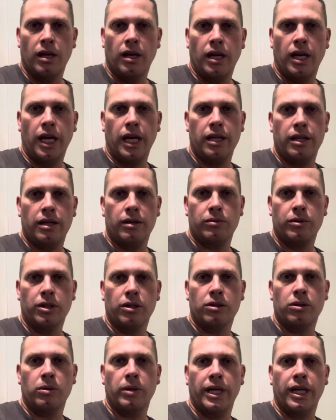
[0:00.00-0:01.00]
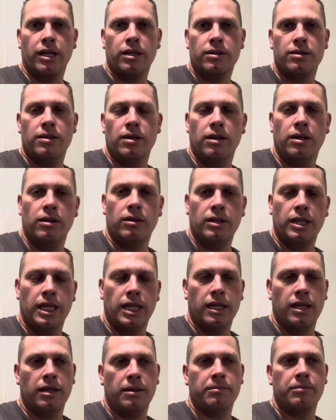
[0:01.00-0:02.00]
Hey there, real quick.
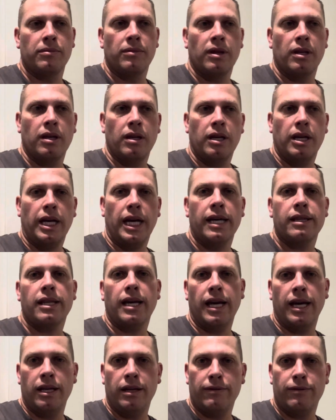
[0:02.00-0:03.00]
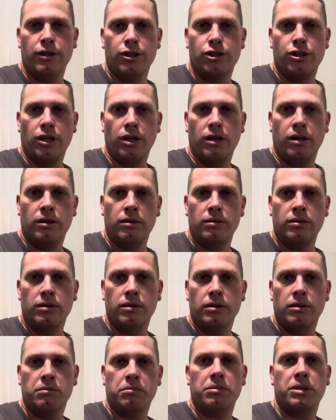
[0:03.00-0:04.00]
So at the end of the show,
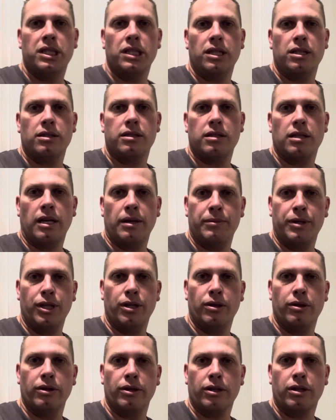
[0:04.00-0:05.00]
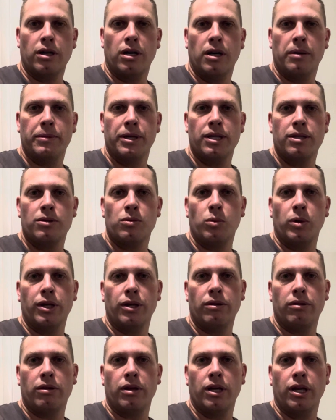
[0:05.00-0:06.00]
please let me know in the comments what you
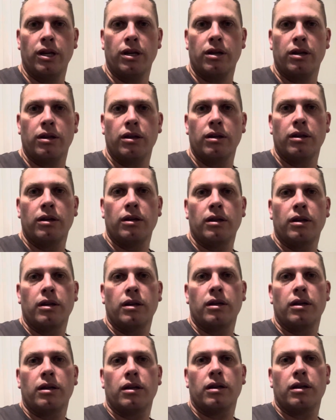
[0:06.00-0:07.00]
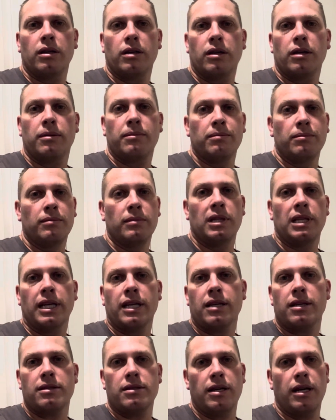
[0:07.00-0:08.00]
think. Like
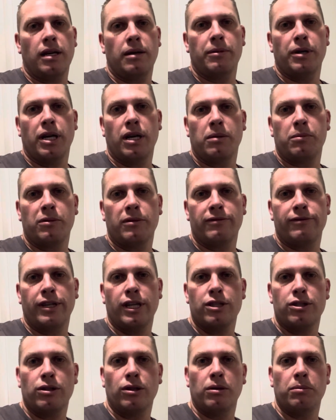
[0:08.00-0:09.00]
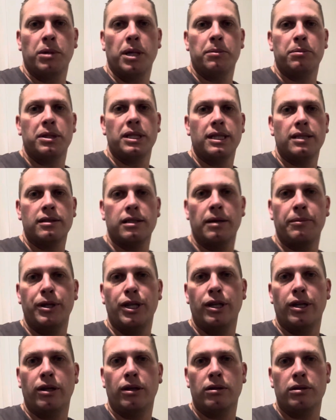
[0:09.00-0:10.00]
I said, I'm not a professional, but please let me
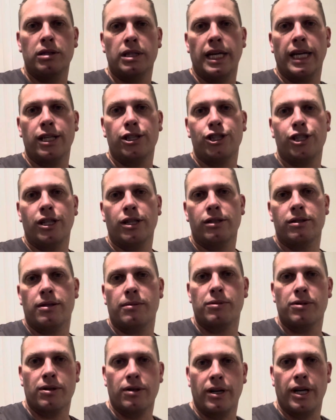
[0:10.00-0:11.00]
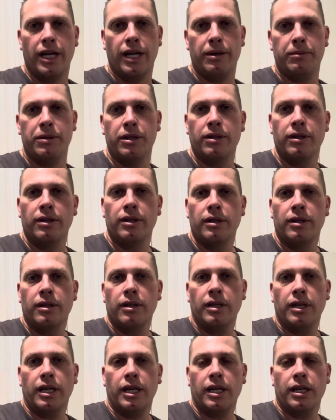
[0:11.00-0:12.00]
know, like, share, subscribe,
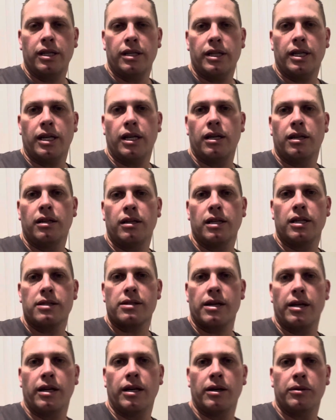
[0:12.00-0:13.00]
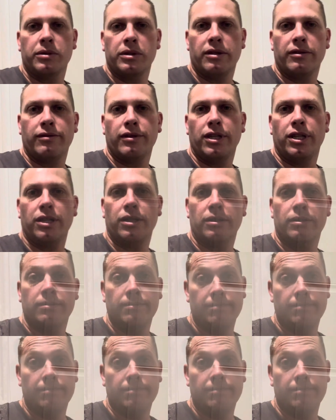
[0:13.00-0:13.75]
and let's get on with the video.